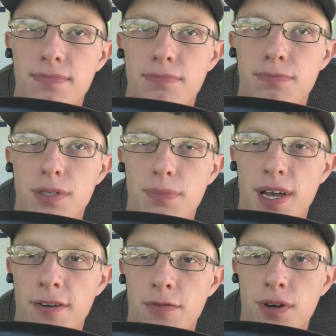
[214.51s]
Put the
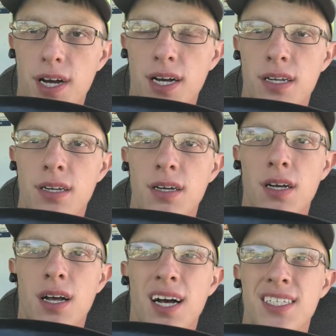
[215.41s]
manifold on.
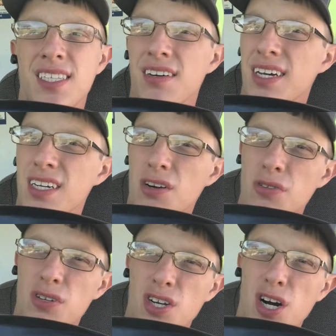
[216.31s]
Still got to go
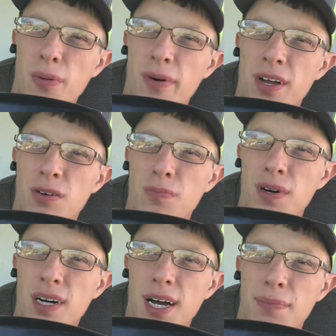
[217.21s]
through the carburetor,
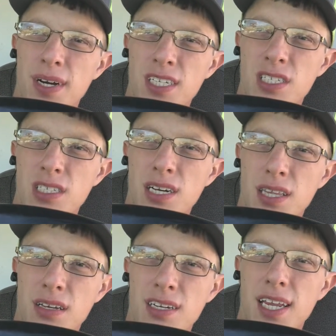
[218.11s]
but I
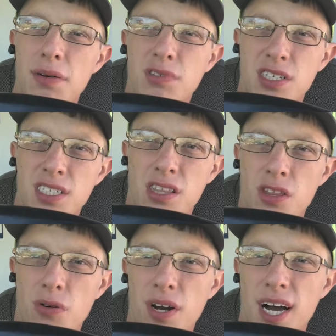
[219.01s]
think right now I'm just going to
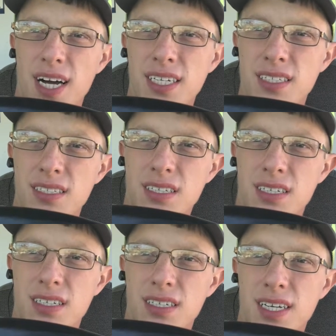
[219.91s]
throw it on
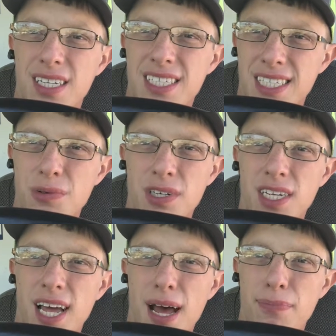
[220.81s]
and see what
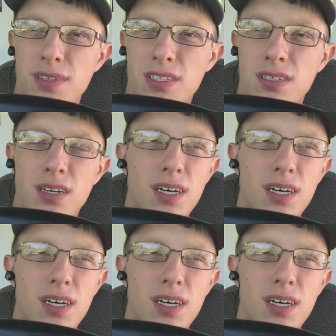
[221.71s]
happens.